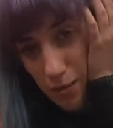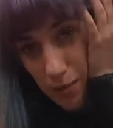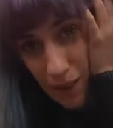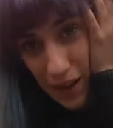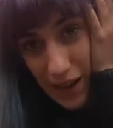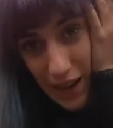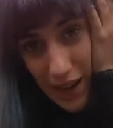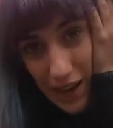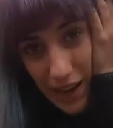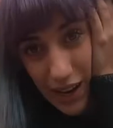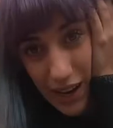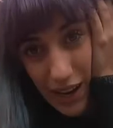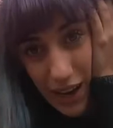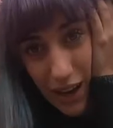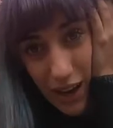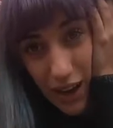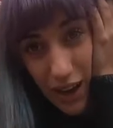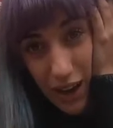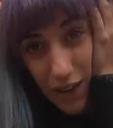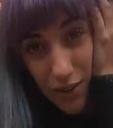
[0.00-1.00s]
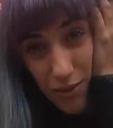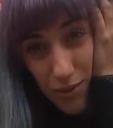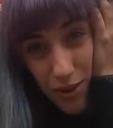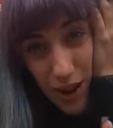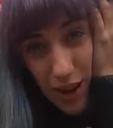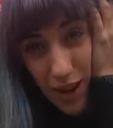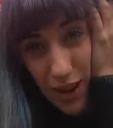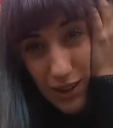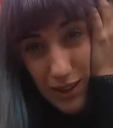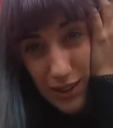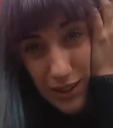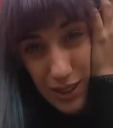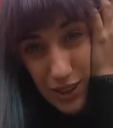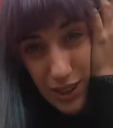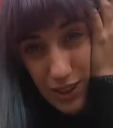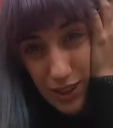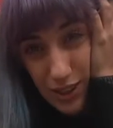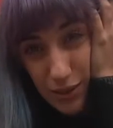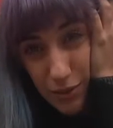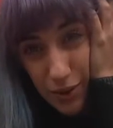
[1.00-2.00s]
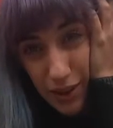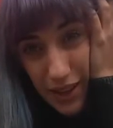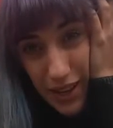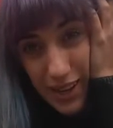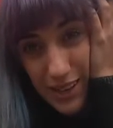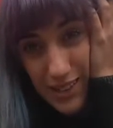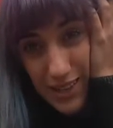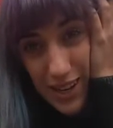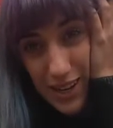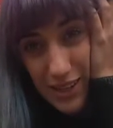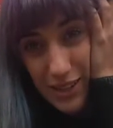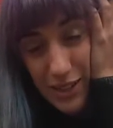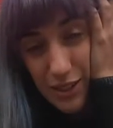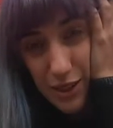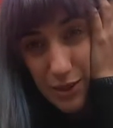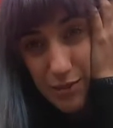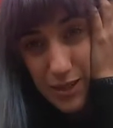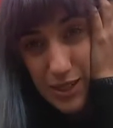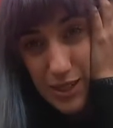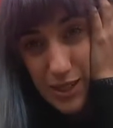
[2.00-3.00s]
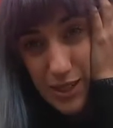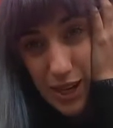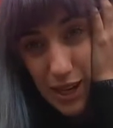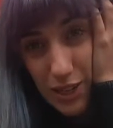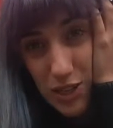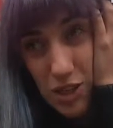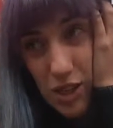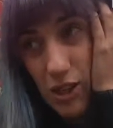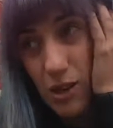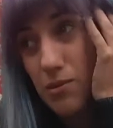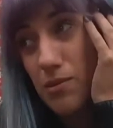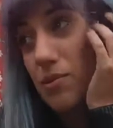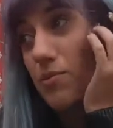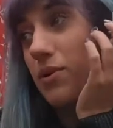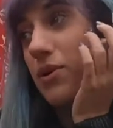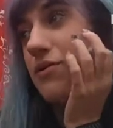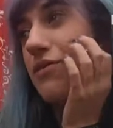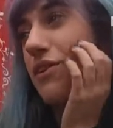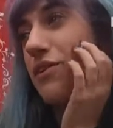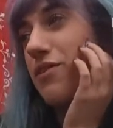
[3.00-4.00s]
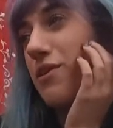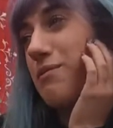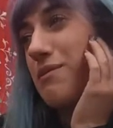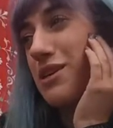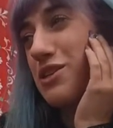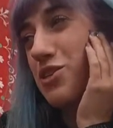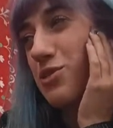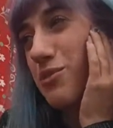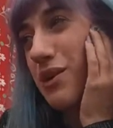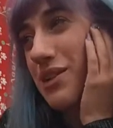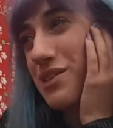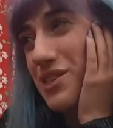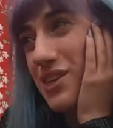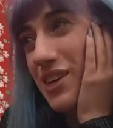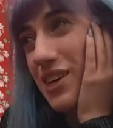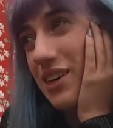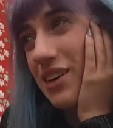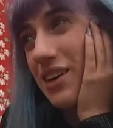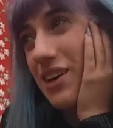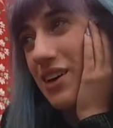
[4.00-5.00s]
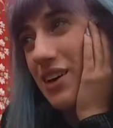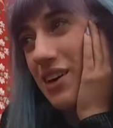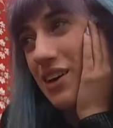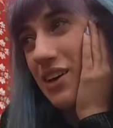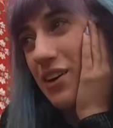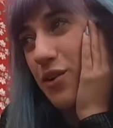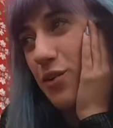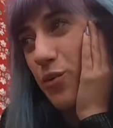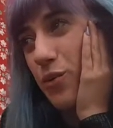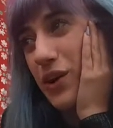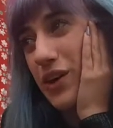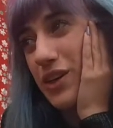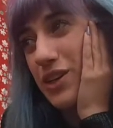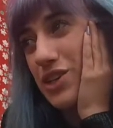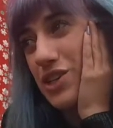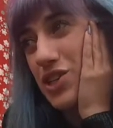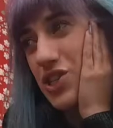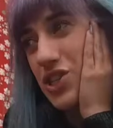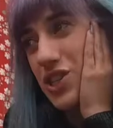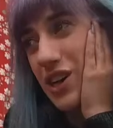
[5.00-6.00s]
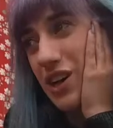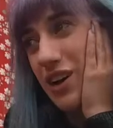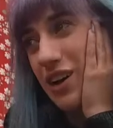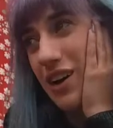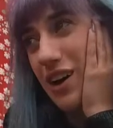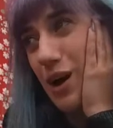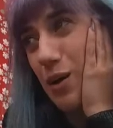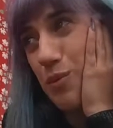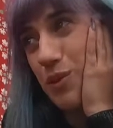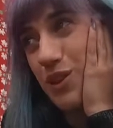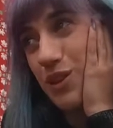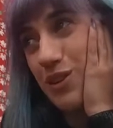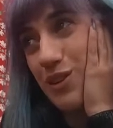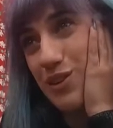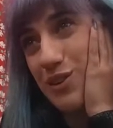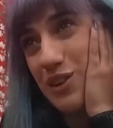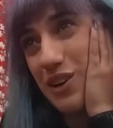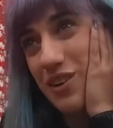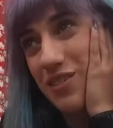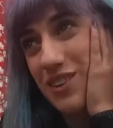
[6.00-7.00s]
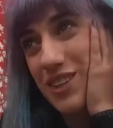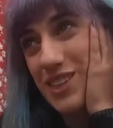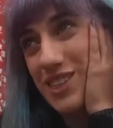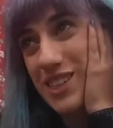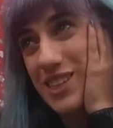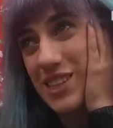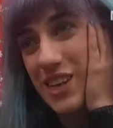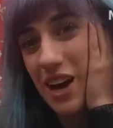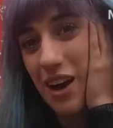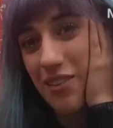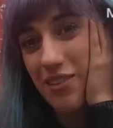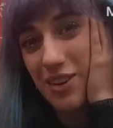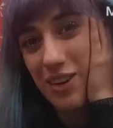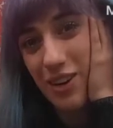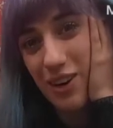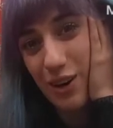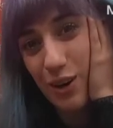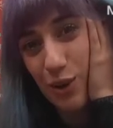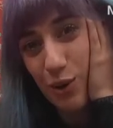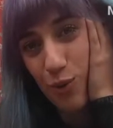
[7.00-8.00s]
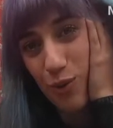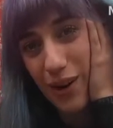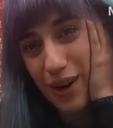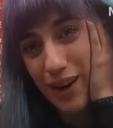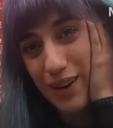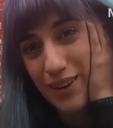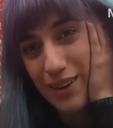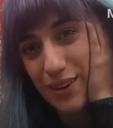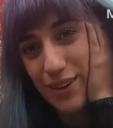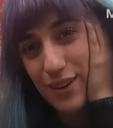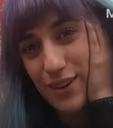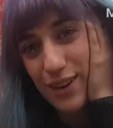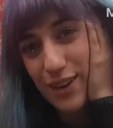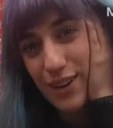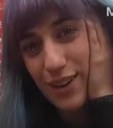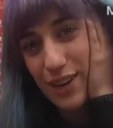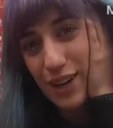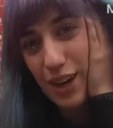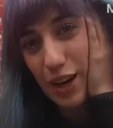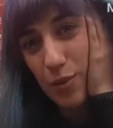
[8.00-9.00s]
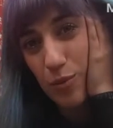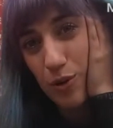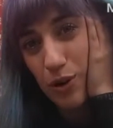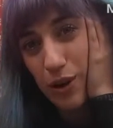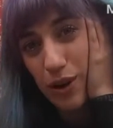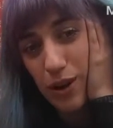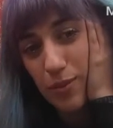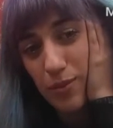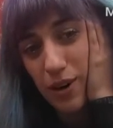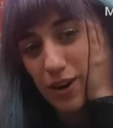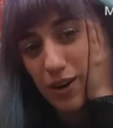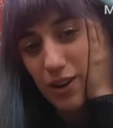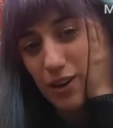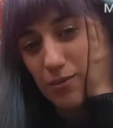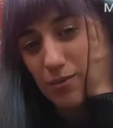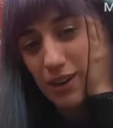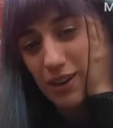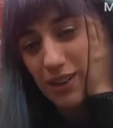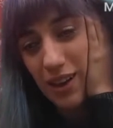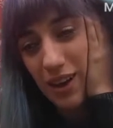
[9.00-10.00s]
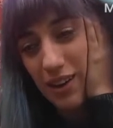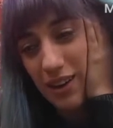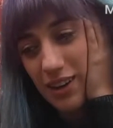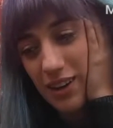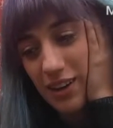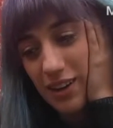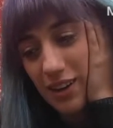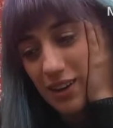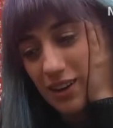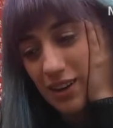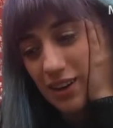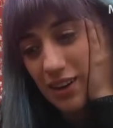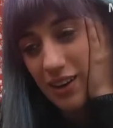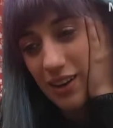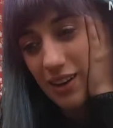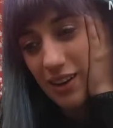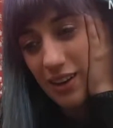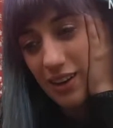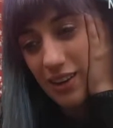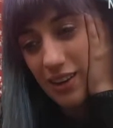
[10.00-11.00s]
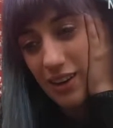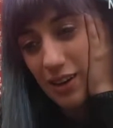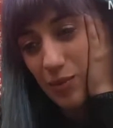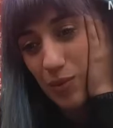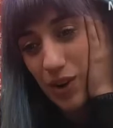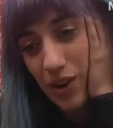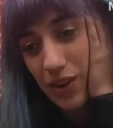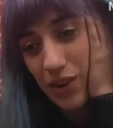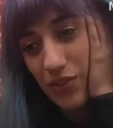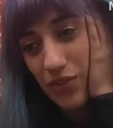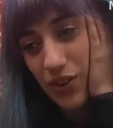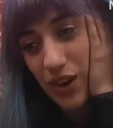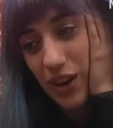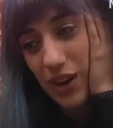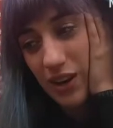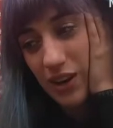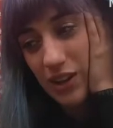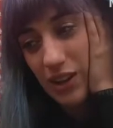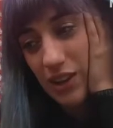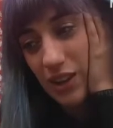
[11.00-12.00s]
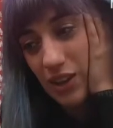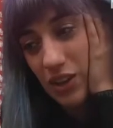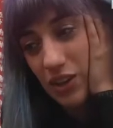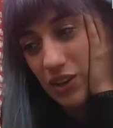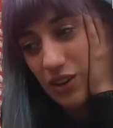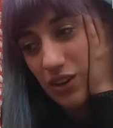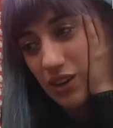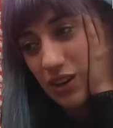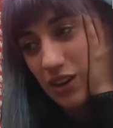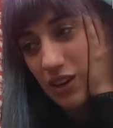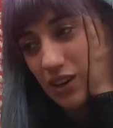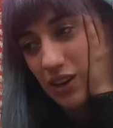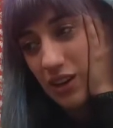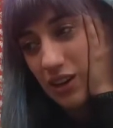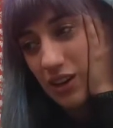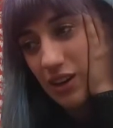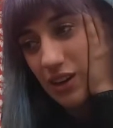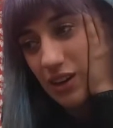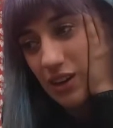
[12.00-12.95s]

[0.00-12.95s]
But it rained a little bit last night, so that means it's actually gonna be perfect for mushroom hunting, which I'm a little nervous because I haven't gone in a while, and I'm worried I'm not gonna be lucky and that I'm not gonna find anything good.